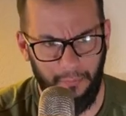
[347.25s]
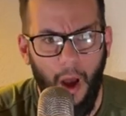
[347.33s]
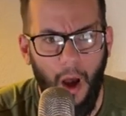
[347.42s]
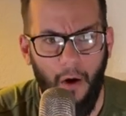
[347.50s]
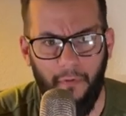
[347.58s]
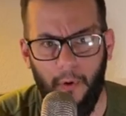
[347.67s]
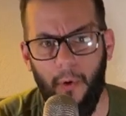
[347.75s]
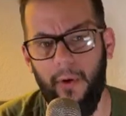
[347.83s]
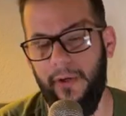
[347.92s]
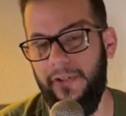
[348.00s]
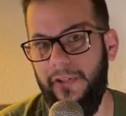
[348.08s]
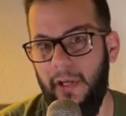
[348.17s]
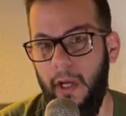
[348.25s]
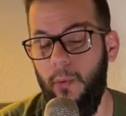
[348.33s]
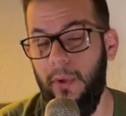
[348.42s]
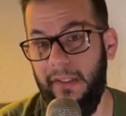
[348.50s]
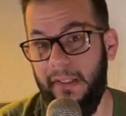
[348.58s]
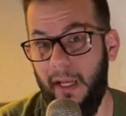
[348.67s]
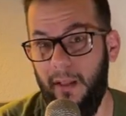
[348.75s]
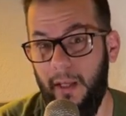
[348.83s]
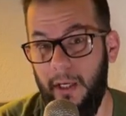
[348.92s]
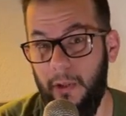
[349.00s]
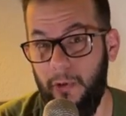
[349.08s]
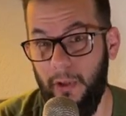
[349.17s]
Of course, it would sound
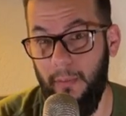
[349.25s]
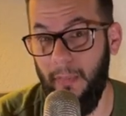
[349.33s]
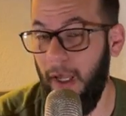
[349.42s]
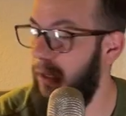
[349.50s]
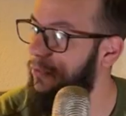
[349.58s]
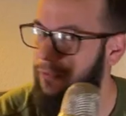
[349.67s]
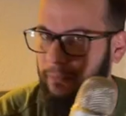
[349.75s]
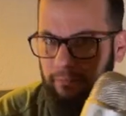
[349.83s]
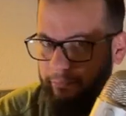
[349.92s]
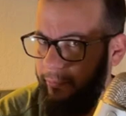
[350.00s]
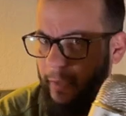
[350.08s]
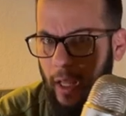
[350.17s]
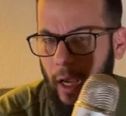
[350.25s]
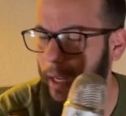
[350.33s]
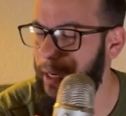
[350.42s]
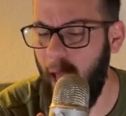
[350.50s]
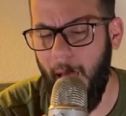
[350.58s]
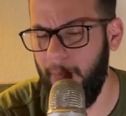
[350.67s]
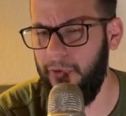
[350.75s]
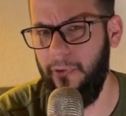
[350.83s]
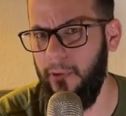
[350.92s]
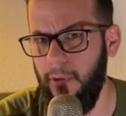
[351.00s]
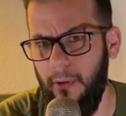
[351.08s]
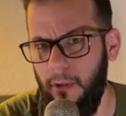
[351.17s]
like a dream life, and it
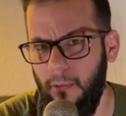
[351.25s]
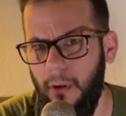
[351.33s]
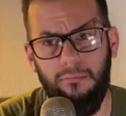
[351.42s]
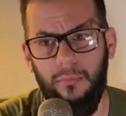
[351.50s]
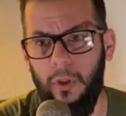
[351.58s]
absolutely would.